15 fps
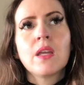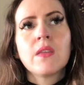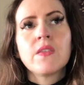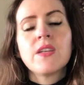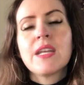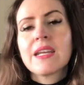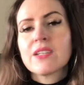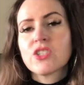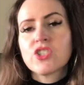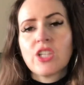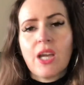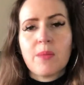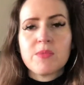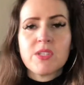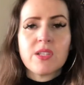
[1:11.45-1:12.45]
the next
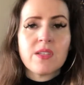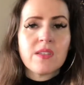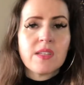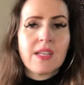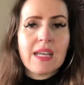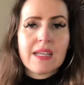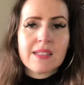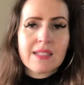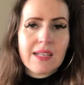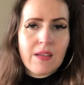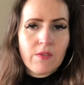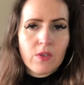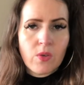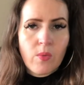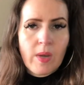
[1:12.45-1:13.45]
chapter, the next
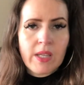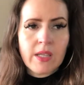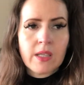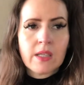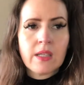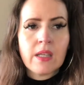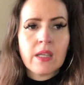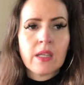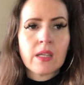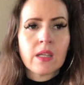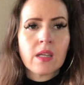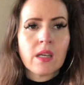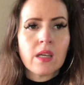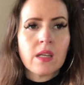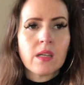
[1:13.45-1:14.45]
level awakening.